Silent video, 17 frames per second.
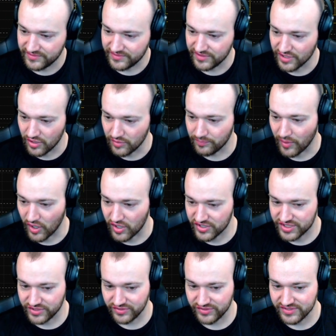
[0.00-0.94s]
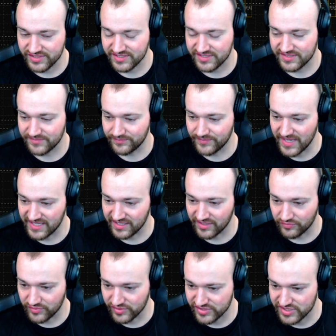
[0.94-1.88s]
you know, partials, making
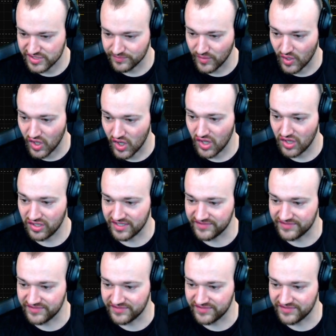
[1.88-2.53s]
it real small,